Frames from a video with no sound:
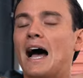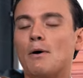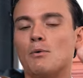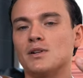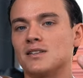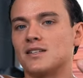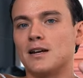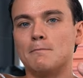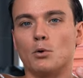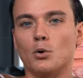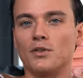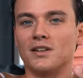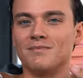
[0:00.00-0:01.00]
I wouldn't say
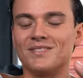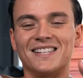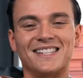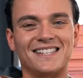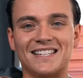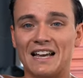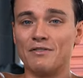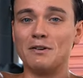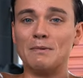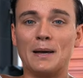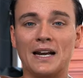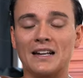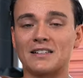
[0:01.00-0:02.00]
more than
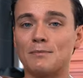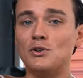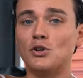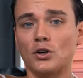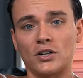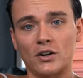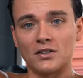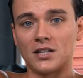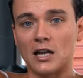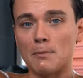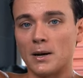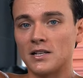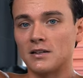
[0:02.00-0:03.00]
7 minutes. I mean, you could go to
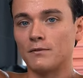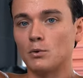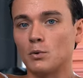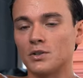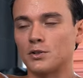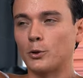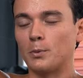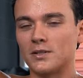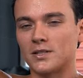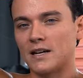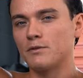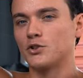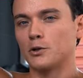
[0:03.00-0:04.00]
10 minutes if you want to, but
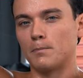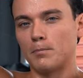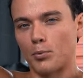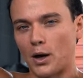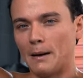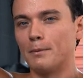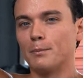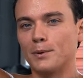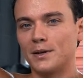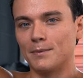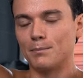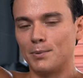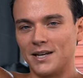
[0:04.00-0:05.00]
seven should
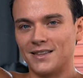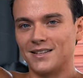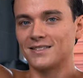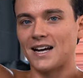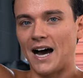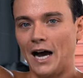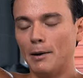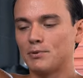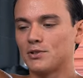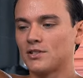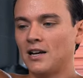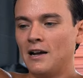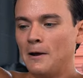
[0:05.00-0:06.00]
probably be
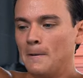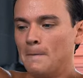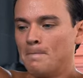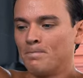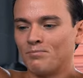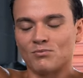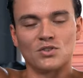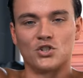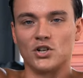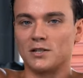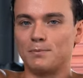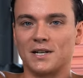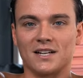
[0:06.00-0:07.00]
tops,
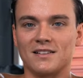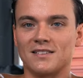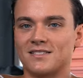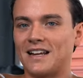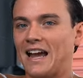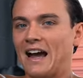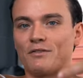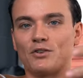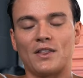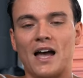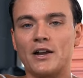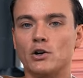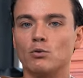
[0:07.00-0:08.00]
just because after
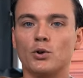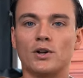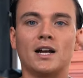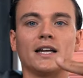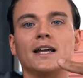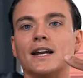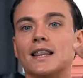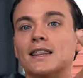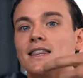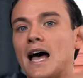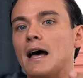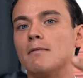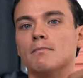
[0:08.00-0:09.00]
that you're really not getting
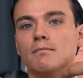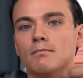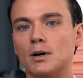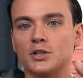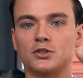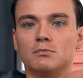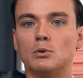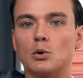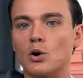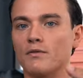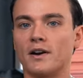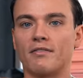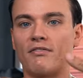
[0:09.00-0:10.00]
that much
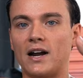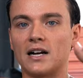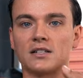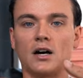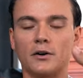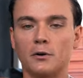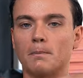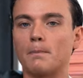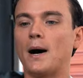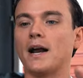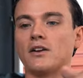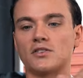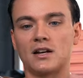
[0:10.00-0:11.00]
more of an effect on your
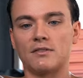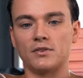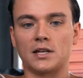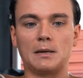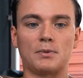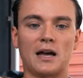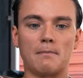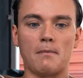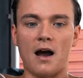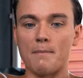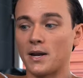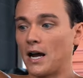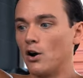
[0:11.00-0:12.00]
body, so definitely keep that in
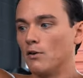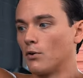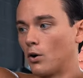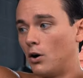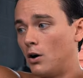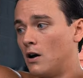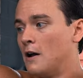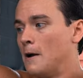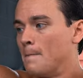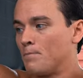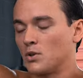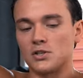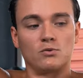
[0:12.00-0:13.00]
mind. But yeah, overall
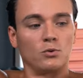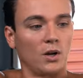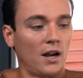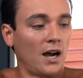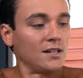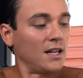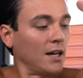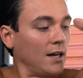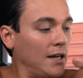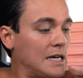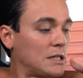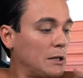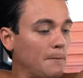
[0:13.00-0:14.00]
this is really nice. I can
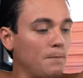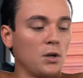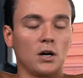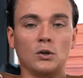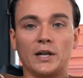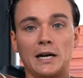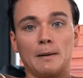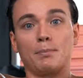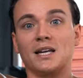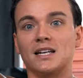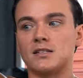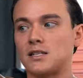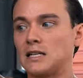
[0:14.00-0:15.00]
easily, you know, lean up
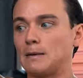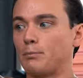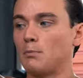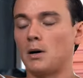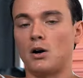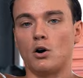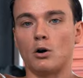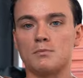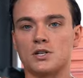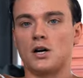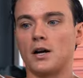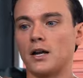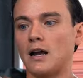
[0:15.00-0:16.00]
against it, put my
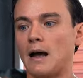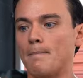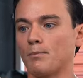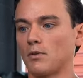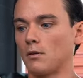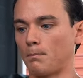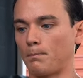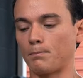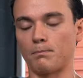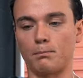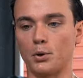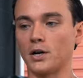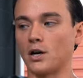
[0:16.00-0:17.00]
arms on it. I'm
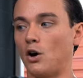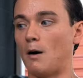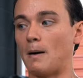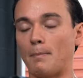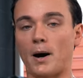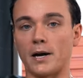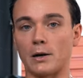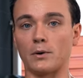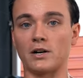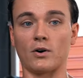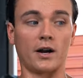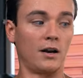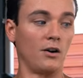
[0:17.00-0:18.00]
putting all my body
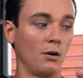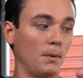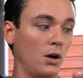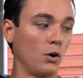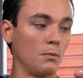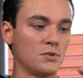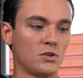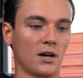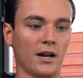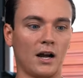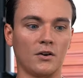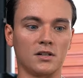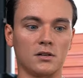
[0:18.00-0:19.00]
weight right here on my arms right
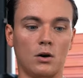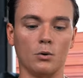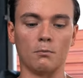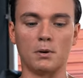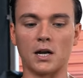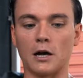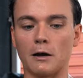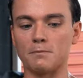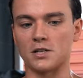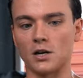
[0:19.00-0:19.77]
now, and it's holding me up.